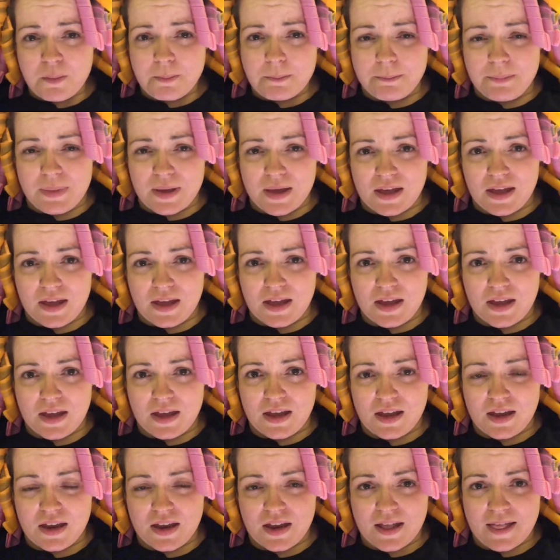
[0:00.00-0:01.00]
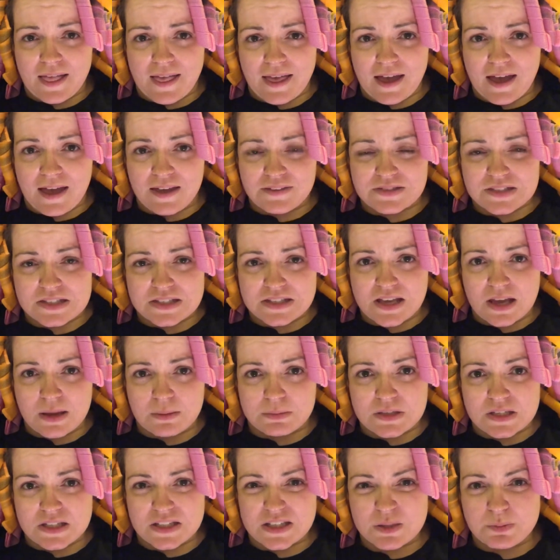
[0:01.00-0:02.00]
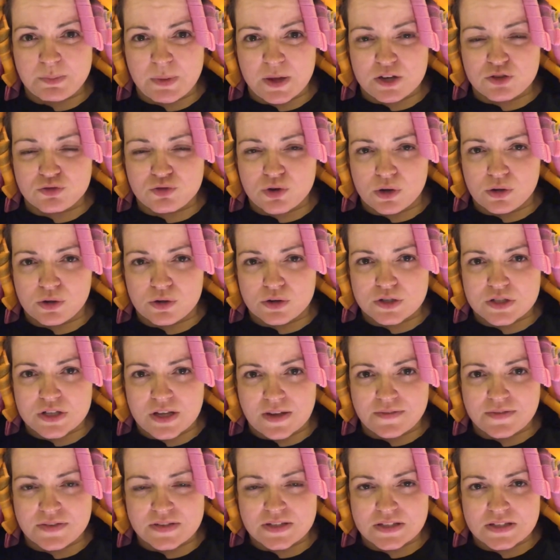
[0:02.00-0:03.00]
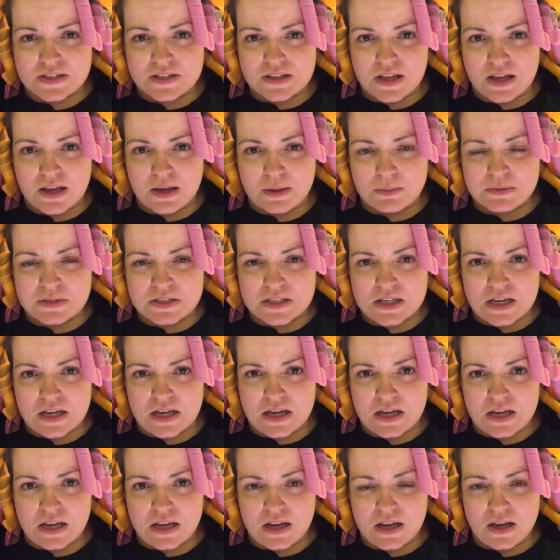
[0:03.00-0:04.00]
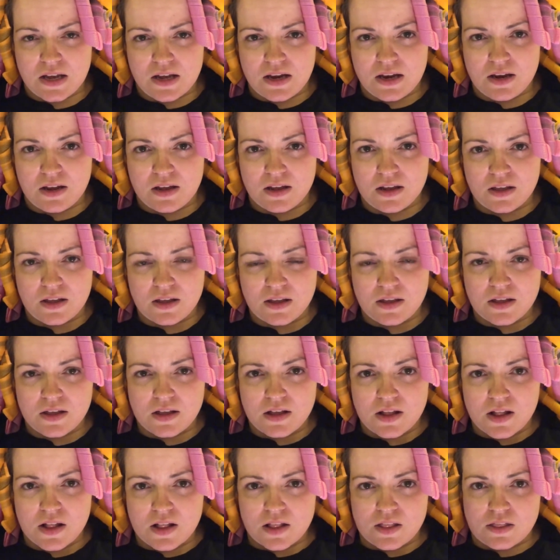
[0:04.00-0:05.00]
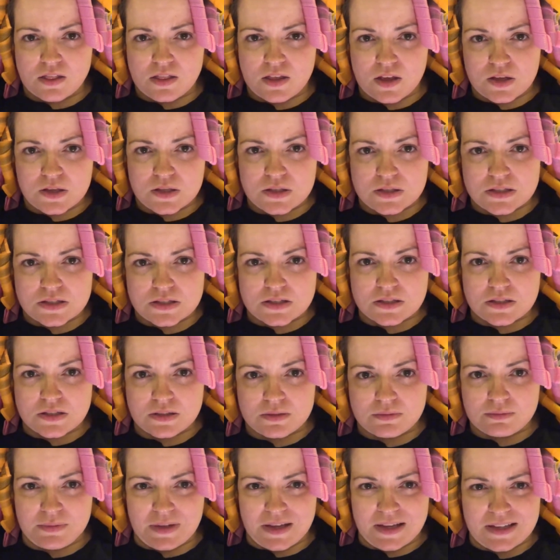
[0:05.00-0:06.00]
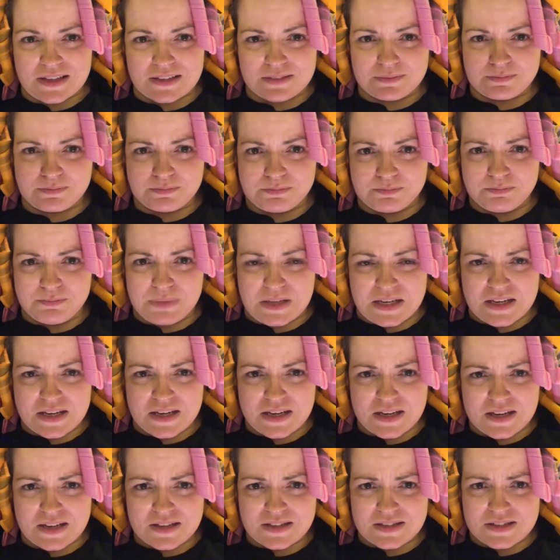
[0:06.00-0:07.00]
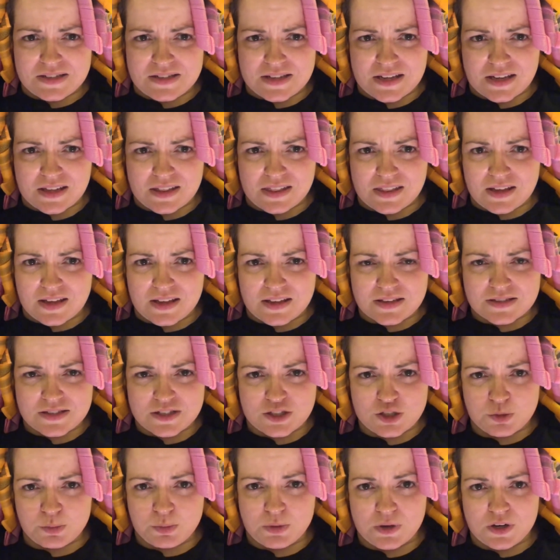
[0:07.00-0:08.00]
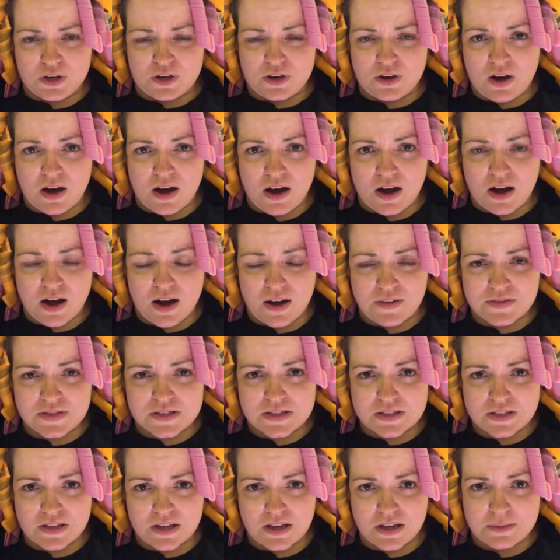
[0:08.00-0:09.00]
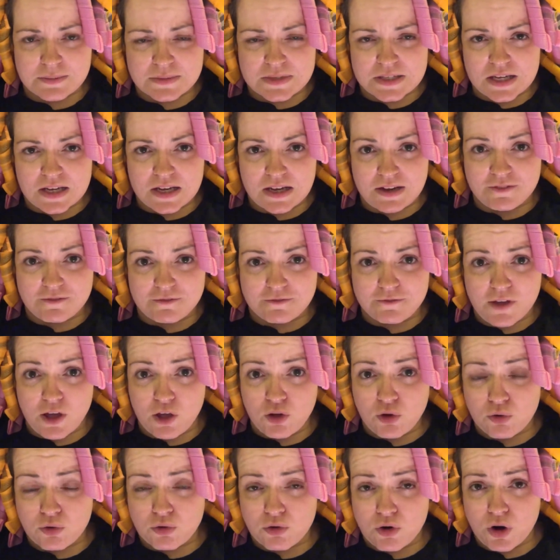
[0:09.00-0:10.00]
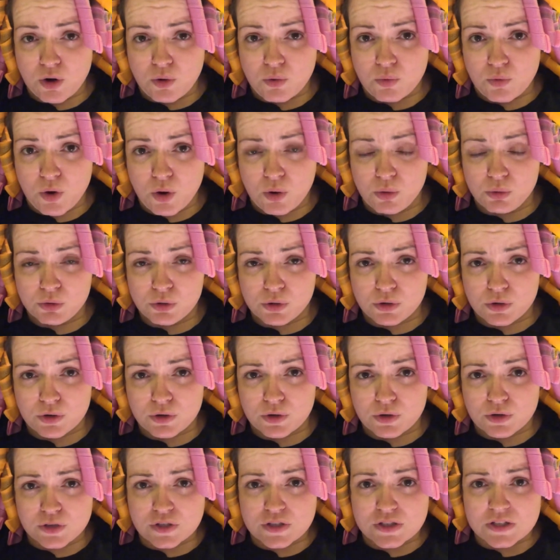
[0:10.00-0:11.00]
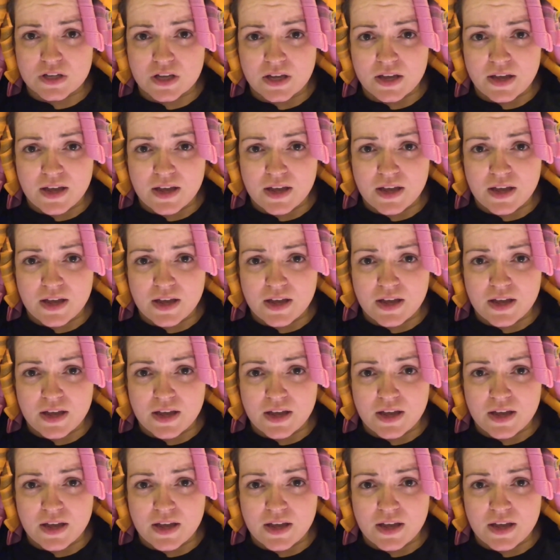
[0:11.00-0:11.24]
But I have slept in sponge rollers. I've slept in those, like, bendy stick things that you put in your hair. I've slept in Velcro rollers.